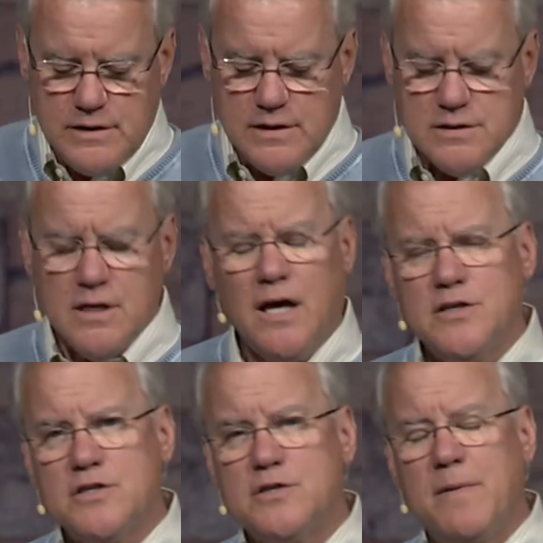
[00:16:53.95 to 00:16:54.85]
It's not
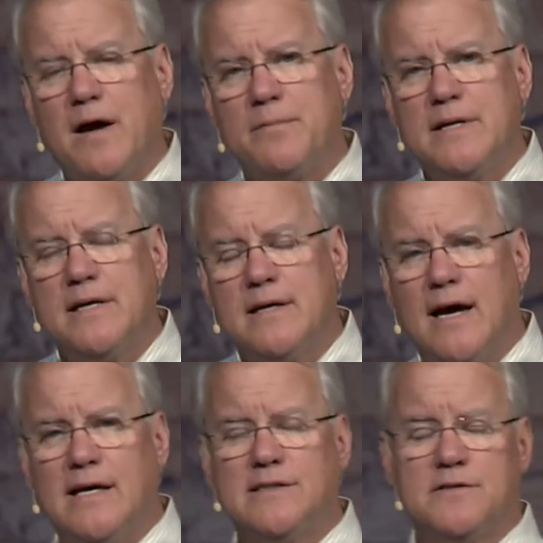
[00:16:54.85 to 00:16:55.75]
just about being
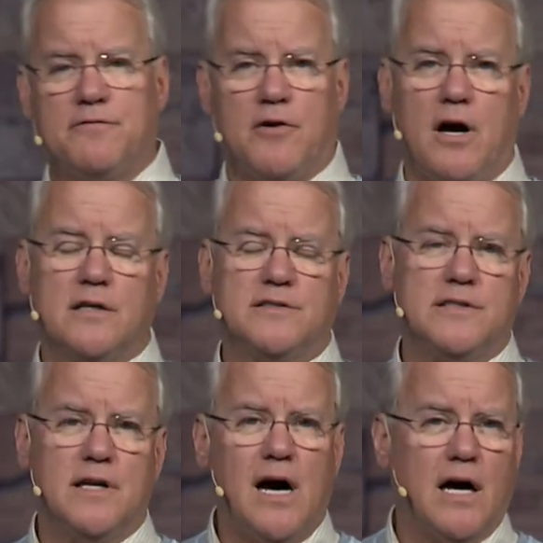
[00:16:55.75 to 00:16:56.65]
nice to frogs
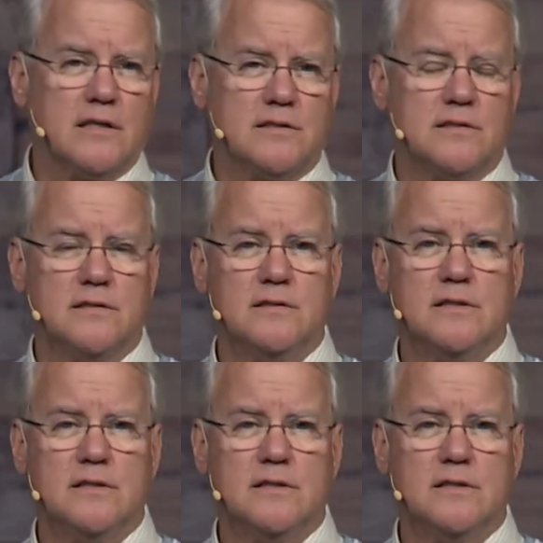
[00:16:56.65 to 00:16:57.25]
and ducks.